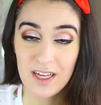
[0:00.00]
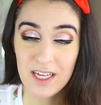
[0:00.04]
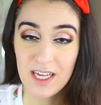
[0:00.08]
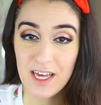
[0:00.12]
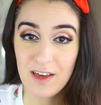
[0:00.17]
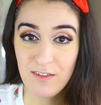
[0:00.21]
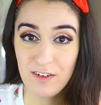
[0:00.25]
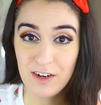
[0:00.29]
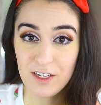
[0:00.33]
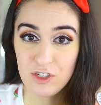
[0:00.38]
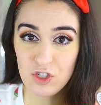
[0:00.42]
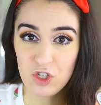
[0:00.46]

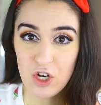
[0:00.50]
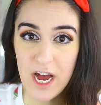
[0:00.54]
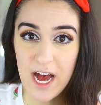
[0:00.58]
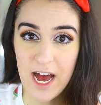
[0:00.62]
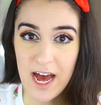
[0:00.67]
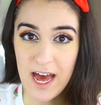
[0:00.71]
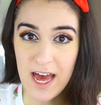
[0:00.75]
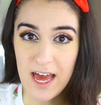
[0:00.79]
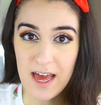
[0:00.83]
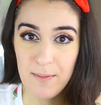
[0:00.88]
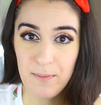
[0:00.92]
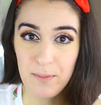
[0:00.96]
Give it a
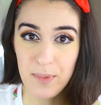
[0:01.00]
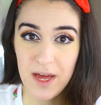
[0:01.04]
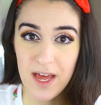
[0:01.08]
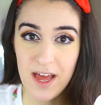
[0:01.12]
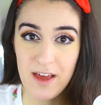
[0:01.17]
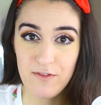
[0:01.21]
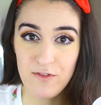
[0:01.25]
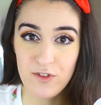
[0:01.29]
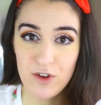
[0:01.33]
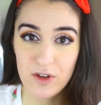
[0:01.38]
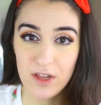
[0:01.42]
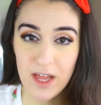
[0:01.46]
try, but
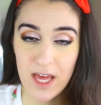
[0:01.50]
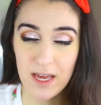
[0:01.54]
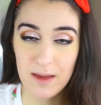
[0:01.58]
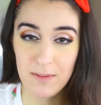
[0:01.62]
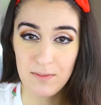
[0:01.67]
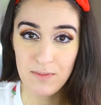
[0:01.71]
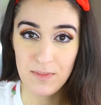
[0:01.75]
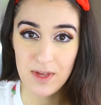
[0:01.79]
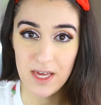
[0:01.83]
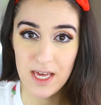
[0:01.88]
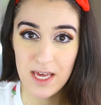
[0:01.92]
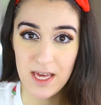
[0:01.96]
if you're like
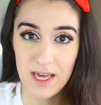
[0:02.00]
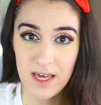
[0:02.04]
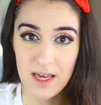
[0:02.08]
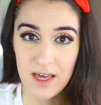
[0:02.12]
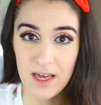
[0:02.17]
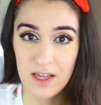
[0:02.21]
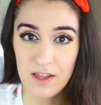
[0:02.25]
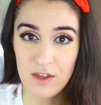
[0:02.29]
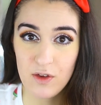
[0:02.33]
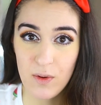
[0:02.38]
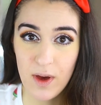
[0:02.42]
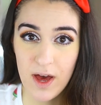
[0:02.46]

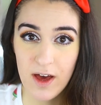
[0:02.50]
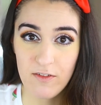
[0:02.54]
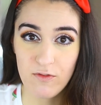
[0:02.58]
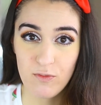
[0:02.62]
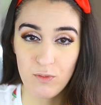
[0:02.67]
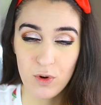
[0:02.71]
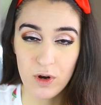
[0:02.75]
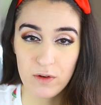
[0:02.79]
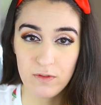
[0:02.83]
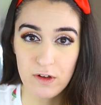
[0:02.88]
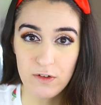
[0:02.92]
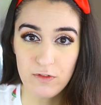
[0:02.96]
me and you have
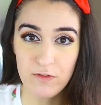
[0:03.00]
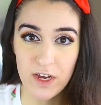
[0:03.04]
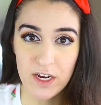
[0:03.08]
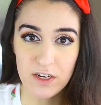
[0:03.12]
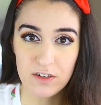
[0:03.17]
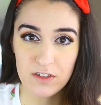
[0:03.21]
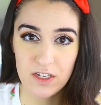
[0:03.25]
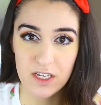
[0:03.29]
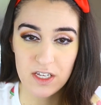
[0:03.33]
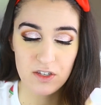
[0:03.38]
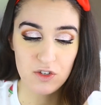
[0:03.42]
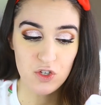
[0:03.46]
more of a
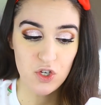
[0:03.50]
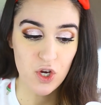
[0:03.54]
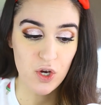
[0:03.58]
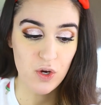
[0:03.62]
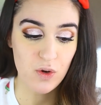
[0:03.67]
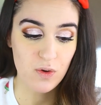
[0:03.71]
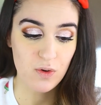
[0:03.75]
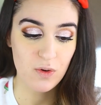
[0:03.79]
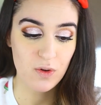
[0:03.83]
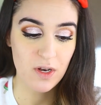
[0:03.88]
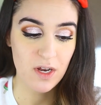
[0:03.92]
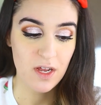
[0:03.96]
fair skin
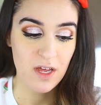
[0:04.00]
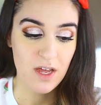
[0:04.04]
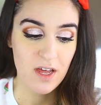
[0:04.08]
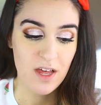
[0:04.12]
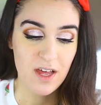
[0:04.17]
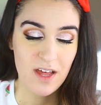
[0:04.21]
tone,